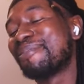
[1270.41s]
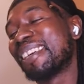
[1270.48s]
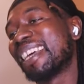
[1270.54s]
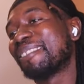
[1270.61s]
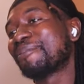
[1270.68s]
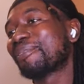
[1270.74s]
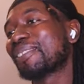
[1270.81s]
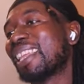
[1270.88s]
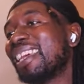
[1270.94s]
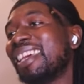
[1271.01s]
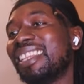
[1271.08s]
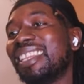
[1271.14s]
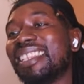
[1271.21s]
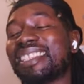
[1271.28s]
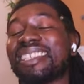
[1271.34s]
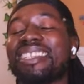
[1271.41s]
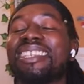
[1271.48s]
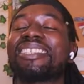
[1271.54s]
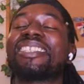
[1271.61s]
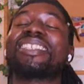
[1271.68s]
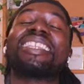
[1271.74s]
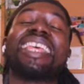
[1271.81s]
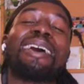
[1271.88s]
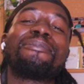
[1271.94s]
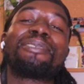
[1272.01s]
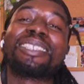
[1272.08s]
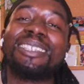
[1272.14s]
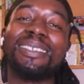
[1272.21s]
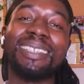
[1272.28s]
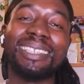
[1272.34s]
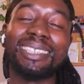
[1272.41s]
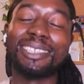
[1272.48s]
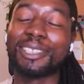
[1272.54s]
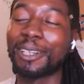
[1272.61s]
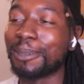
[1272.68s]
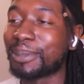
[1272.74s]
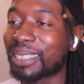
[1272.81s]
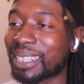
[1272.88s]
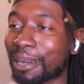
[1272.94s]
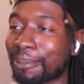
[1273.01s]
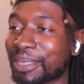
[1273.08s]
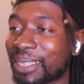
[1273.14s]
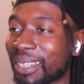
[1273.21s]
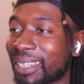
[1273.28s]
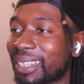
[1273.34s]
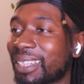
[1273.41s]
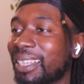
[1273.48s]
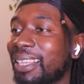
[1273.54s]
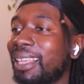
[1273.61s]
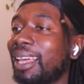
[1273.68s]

But listen, this is an absolutely dope chapter.